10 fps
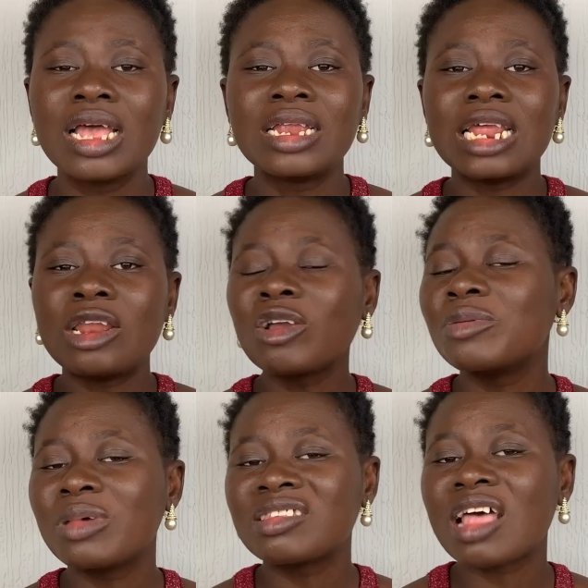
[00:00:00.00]
the
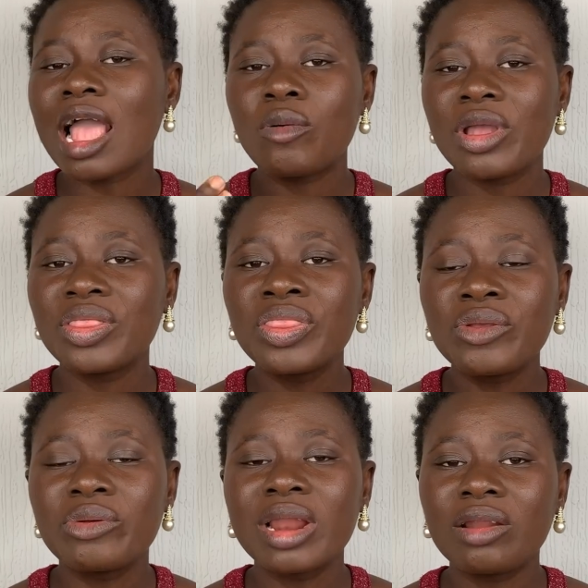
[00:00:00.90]
documents I went
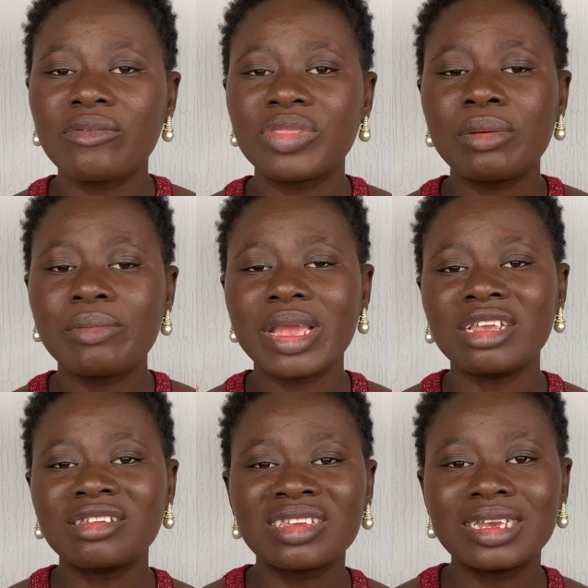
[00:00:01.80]
through, none of them
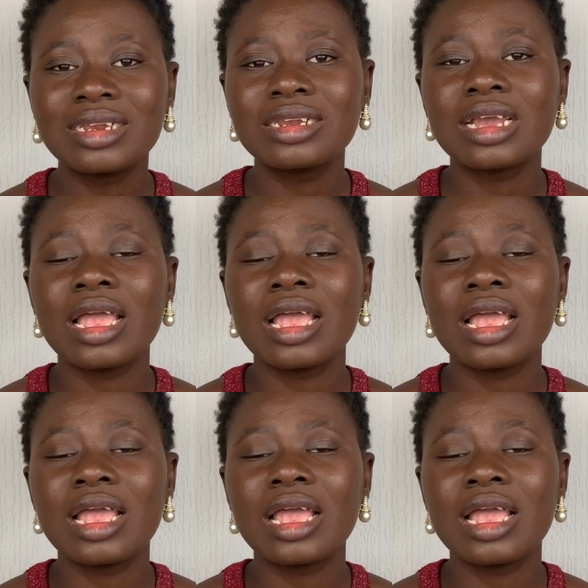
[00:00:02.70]
mentioned